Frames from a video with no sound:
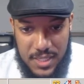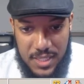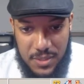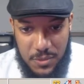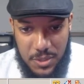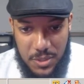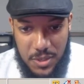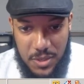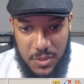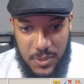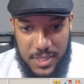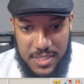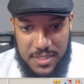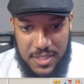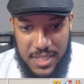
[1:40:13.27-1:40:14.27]
We'll go all the
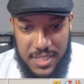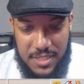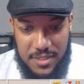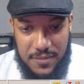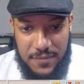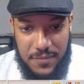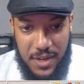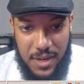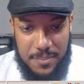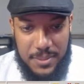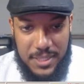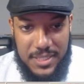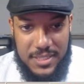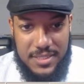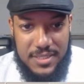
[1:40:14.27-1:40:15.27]
way to the end of the
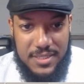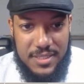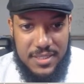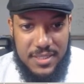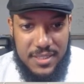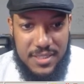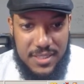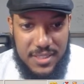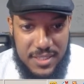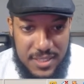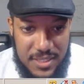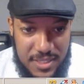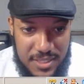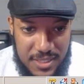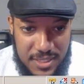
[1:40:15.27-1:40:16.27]
fireplace,
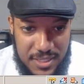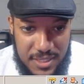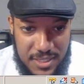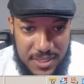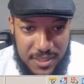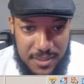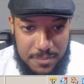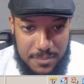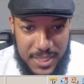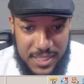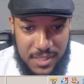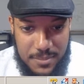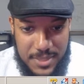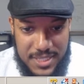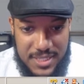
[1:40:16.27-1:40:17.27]
our big
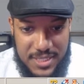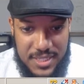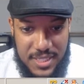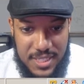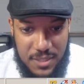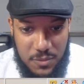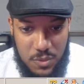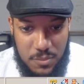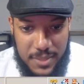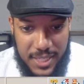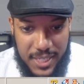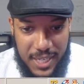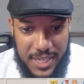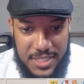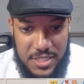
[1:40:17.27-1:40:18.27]
dimension, and then we'll
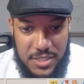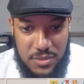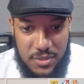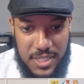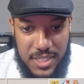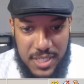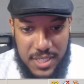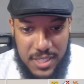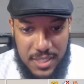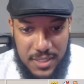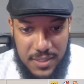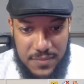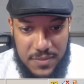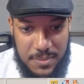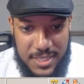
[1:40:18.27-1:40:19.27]
make a string
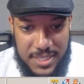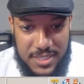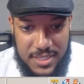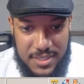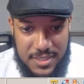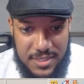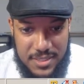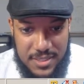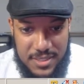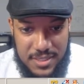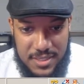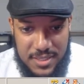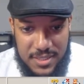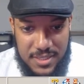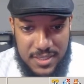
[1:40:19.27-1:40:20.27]
of dimensions.
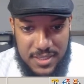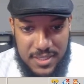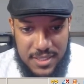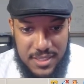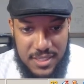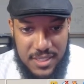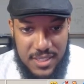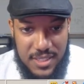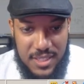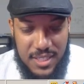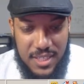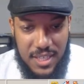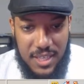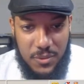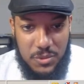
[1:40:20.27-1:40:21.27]

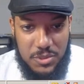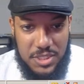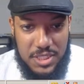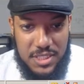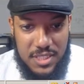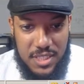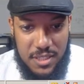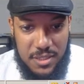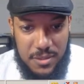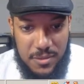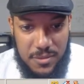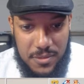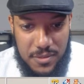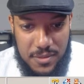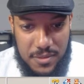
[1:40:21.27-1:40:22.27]
And we'll just go
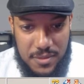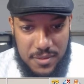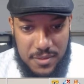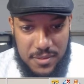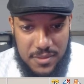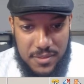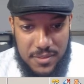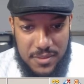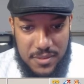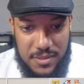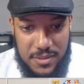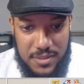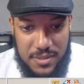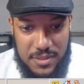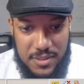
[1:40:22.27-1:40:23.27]

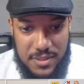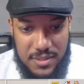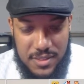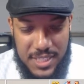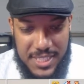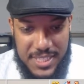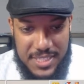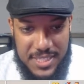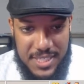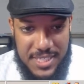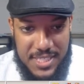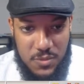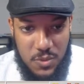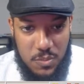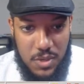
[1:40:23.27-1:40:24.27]
to each of
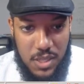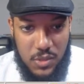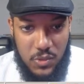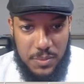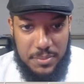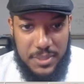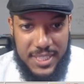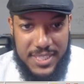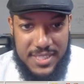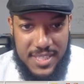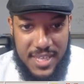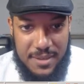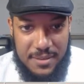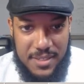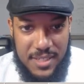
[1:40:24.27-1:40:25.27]
these, and we'll probably replace
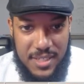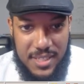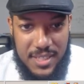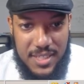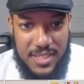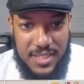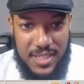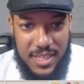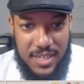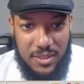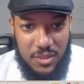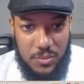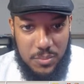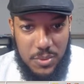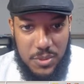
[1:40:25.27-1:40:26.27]
that
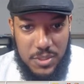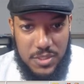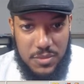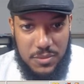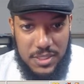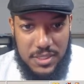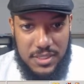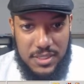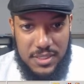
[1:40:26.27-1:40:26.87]
little porch one.